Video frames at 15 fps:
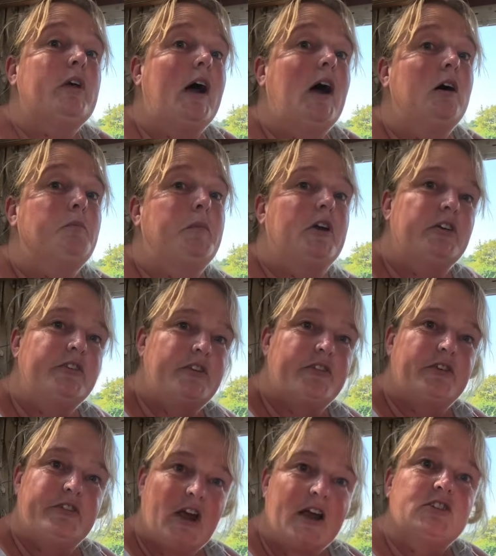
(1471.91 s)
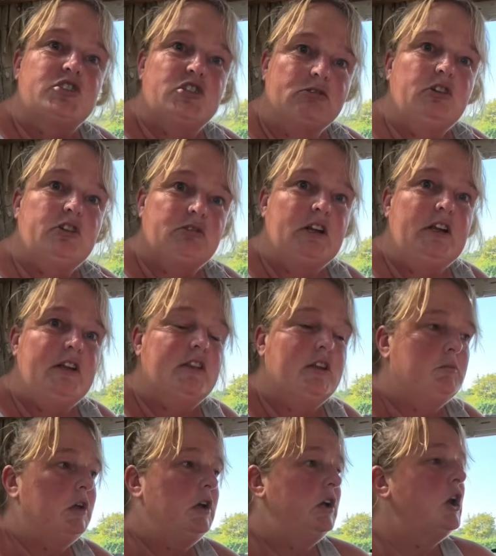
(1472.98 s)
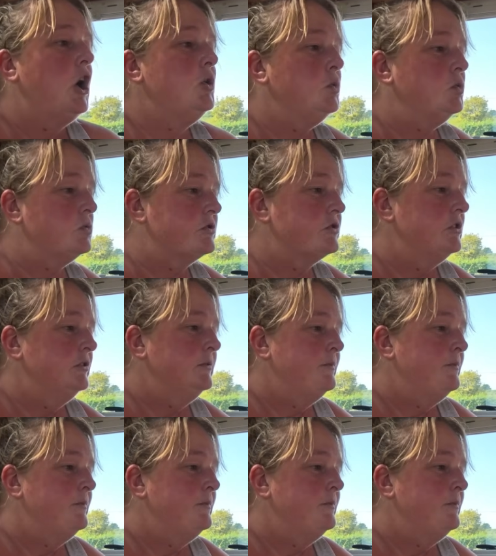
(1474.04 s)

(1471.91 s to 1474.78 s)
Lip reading: that because it's a texture underneath him that he knows.